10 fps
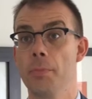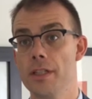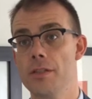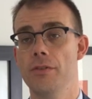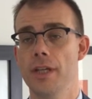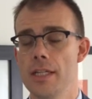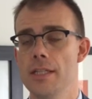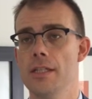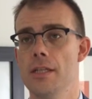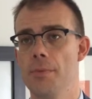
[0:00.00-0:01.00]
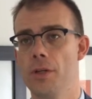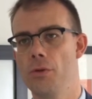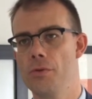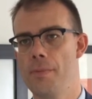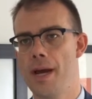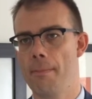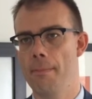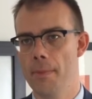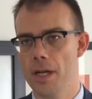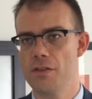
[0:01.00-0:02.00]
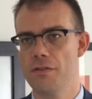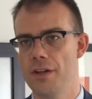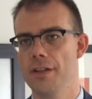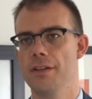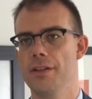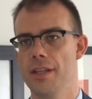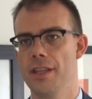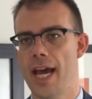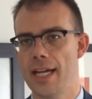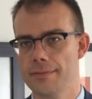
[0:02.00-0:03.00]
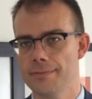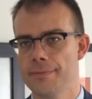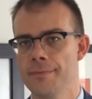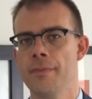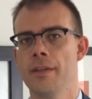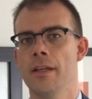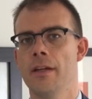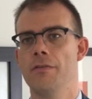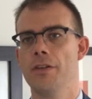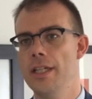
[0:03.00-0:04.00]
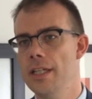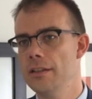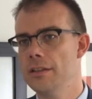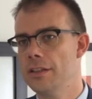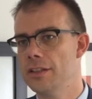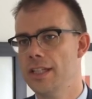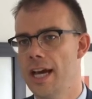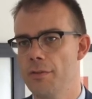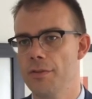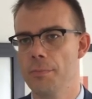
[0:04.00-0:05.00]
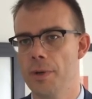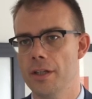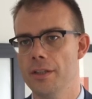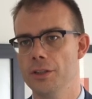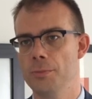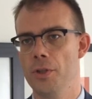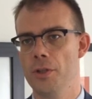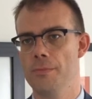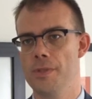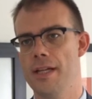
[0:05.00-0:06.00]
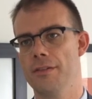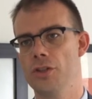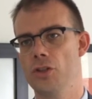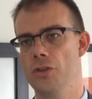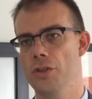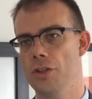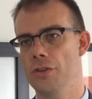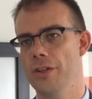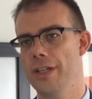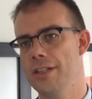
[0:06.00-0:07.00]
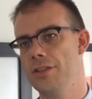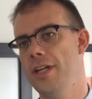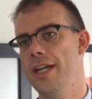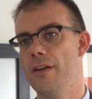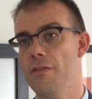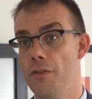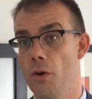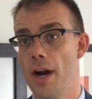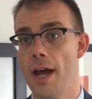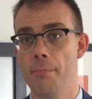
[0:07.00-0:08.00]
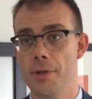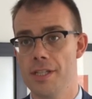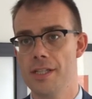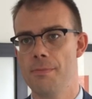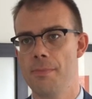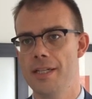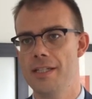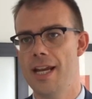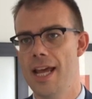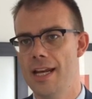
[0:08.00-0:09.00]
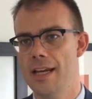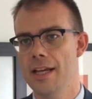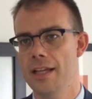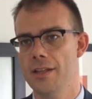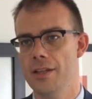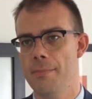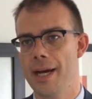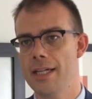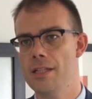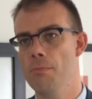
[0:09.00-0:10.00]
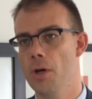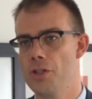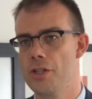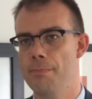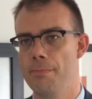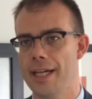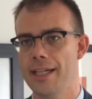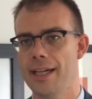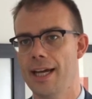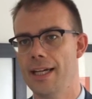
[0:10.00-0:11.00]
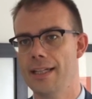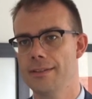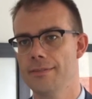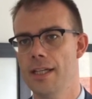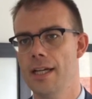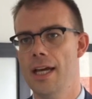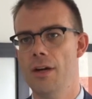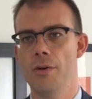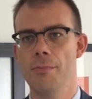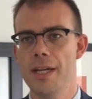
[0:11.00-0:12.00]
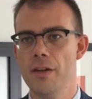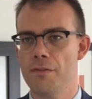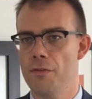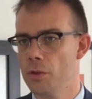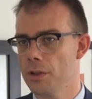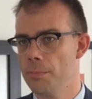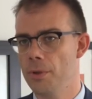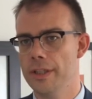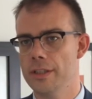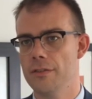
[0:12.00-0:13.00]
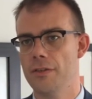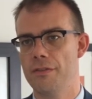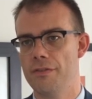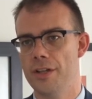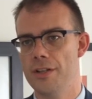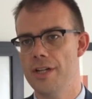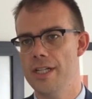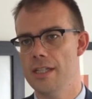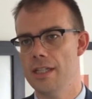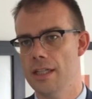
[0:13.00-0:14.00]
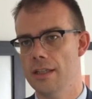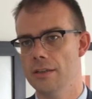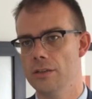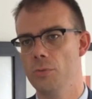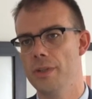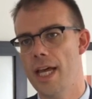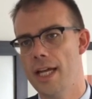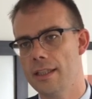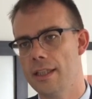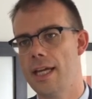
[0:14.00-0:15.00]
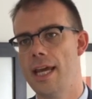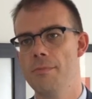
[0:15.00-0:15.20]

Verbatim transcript: it's a relationship that goes back much further than that. For years, our staff and partners put themselves through the grueling training for and participation in the Maggie's Monster Bike and Hike. It remained a focal point of our fundraising year, so when that came